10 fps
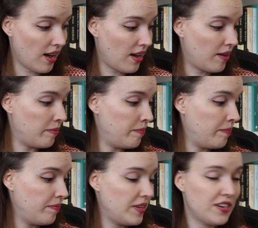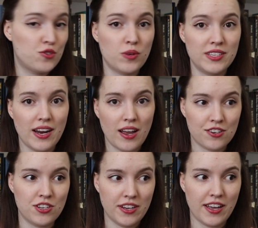Um, there's one that I
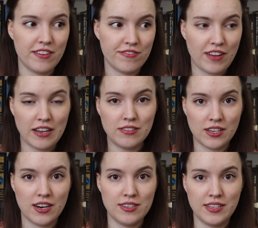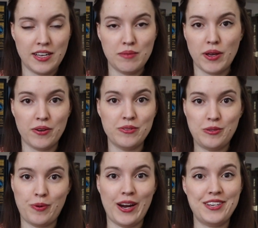actually gave 5 stars in my own
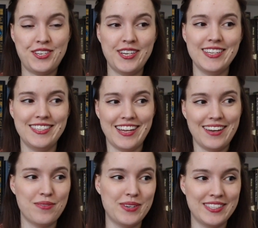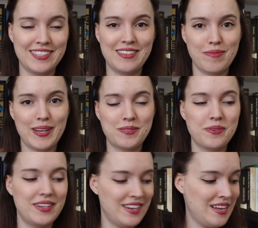spreadsheet, that was the best
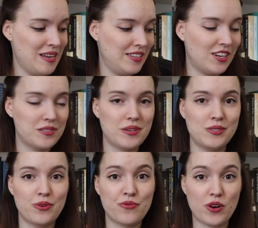one. The other ones were